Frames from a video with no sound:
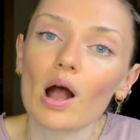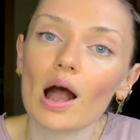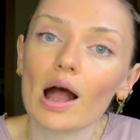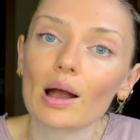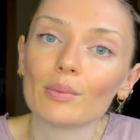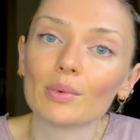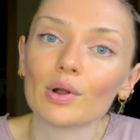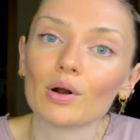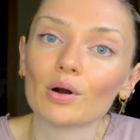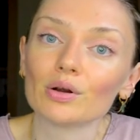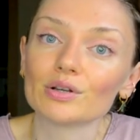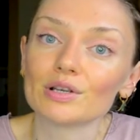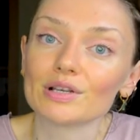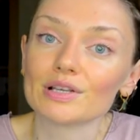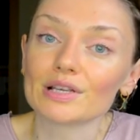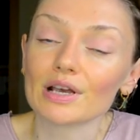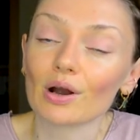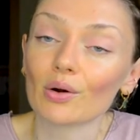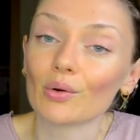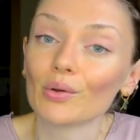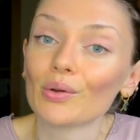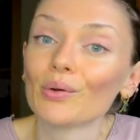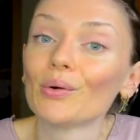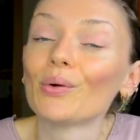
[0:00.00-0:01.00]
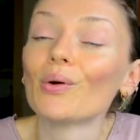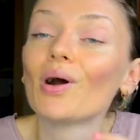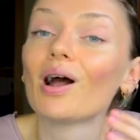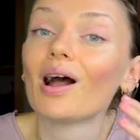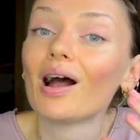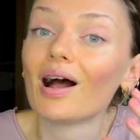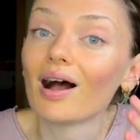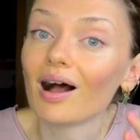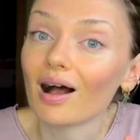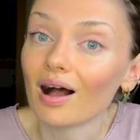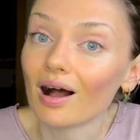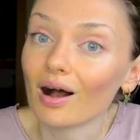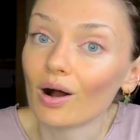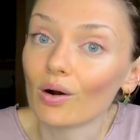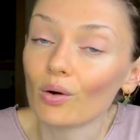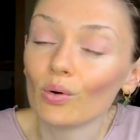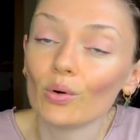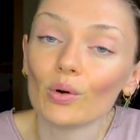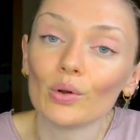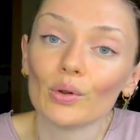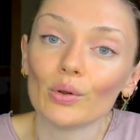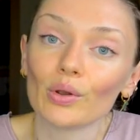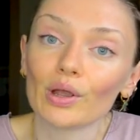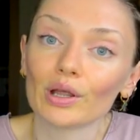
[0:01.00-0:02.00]
I'm going to tell you
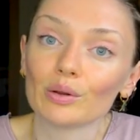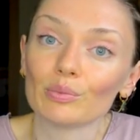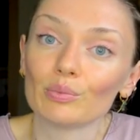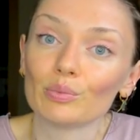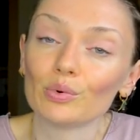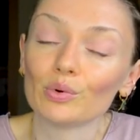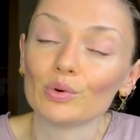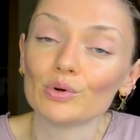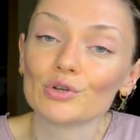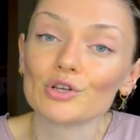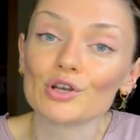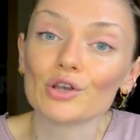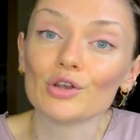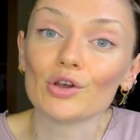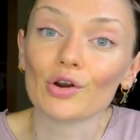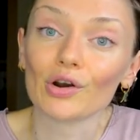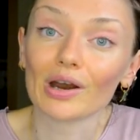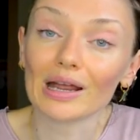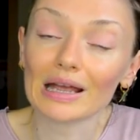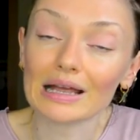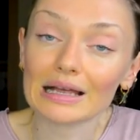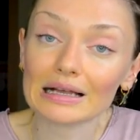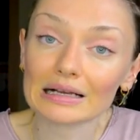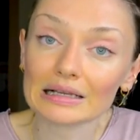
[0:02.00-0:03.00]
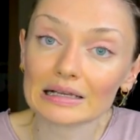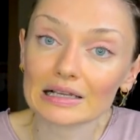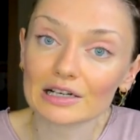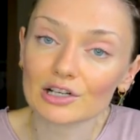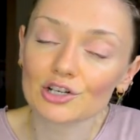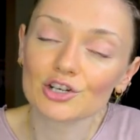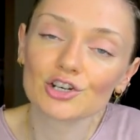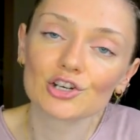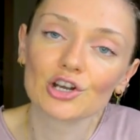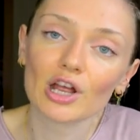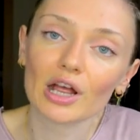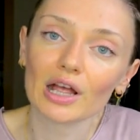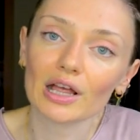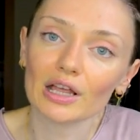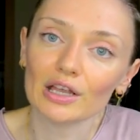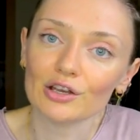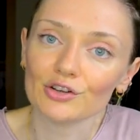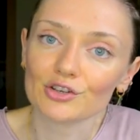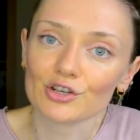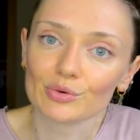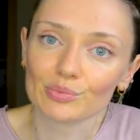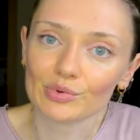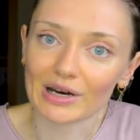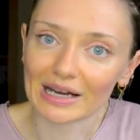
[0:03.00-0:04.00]
how you can put your English
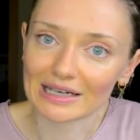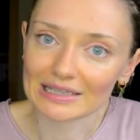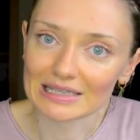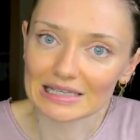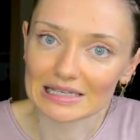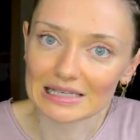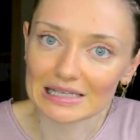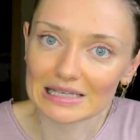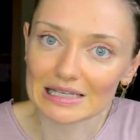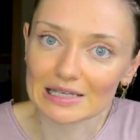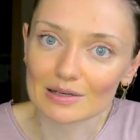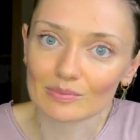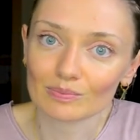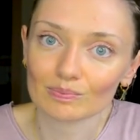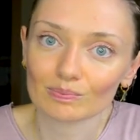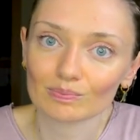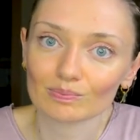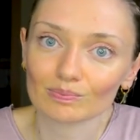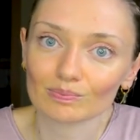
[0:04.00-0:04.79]
into practice.